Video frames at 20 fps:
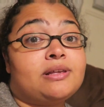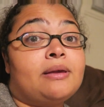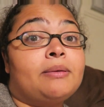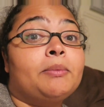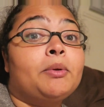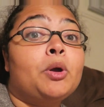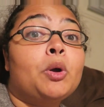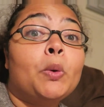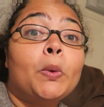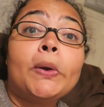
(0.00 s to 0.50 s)

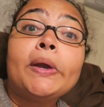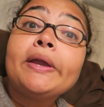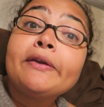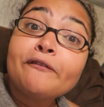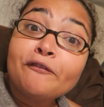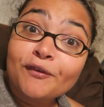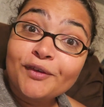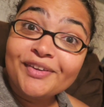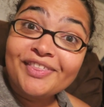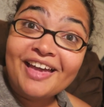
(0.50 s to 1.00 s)
I'm going
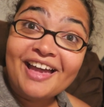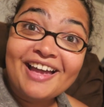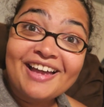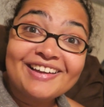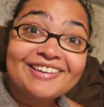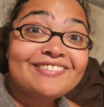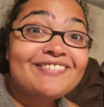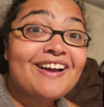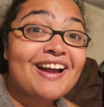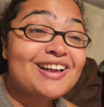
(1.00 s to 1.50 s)
for
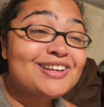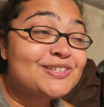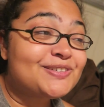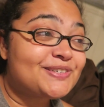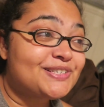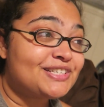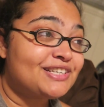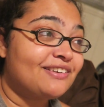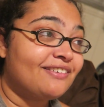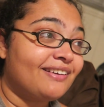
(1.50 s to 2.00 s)
that
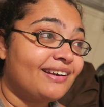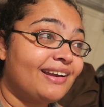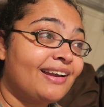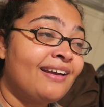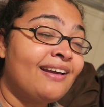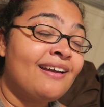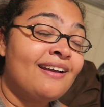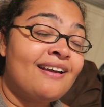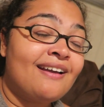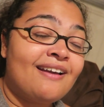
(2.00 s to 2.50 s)
graduate degree